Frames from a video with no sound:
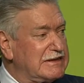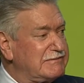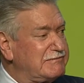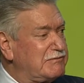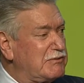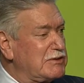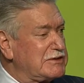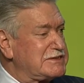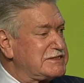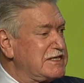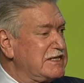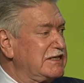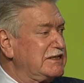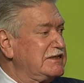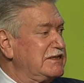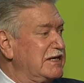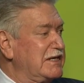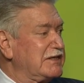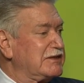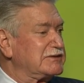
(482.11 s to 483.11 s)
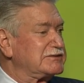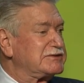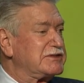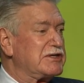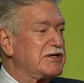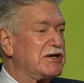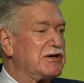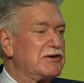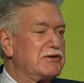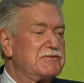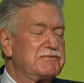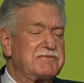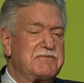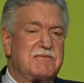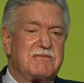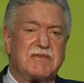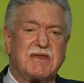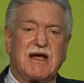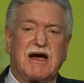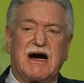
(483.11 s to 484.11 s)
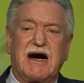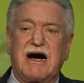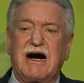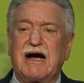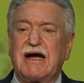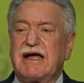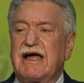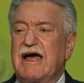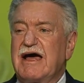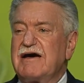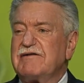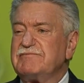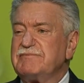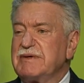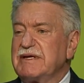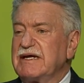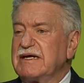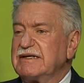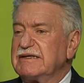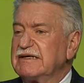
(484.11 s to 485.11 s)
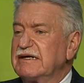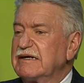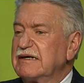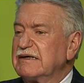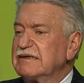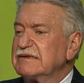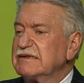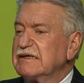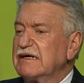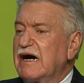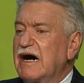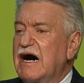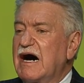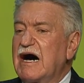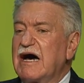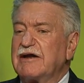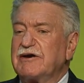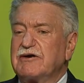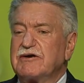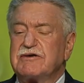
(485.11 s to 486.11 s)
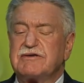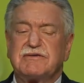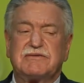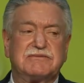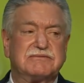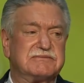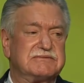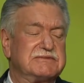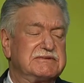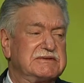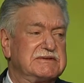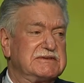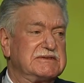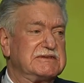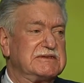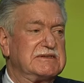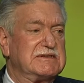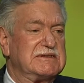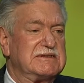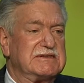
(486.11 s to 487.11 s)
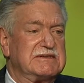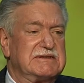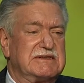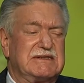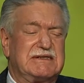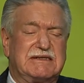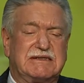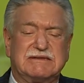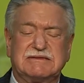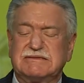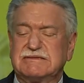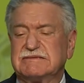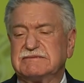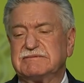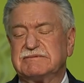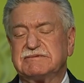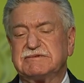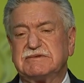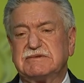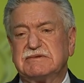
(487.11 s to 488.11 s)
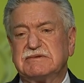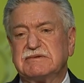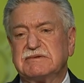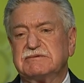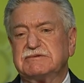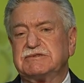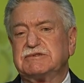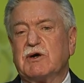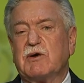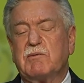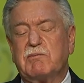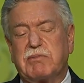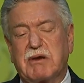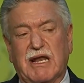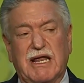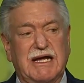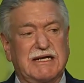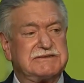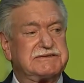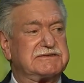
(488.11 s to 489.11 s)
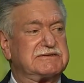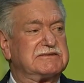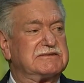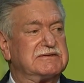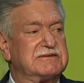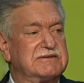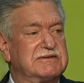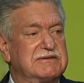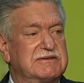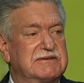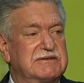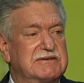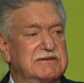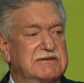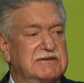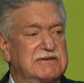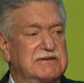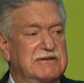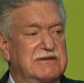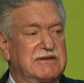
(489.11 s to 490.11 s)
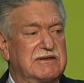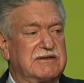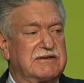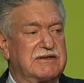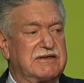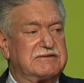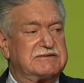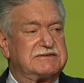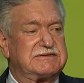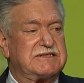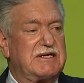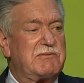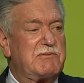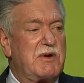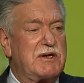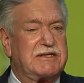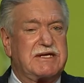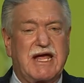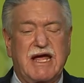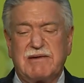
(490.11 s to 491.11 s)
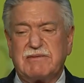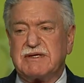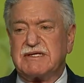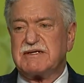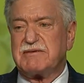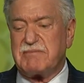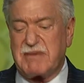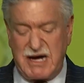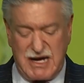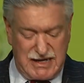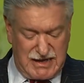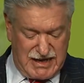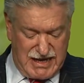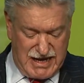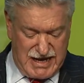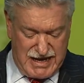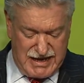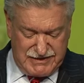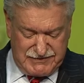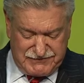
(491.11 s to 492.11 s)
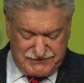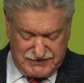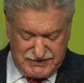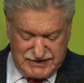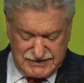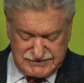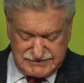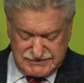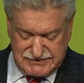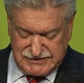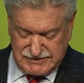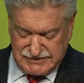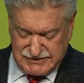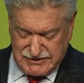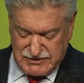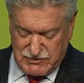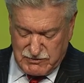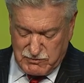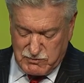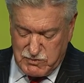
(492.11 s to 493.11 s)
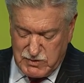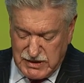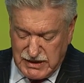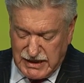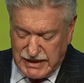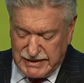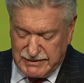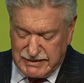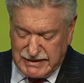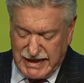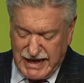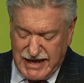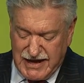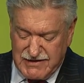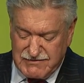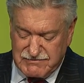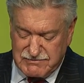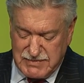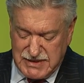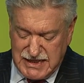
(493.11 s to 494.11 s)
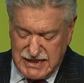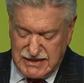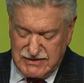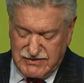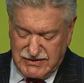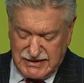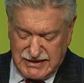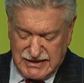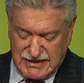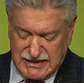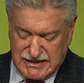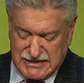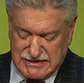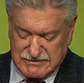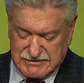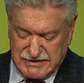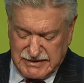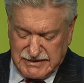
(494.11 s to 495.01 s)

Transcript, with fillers: 14 years, though, I have been uh, honored and so blessed that someone came into my life that really gave me the, uh,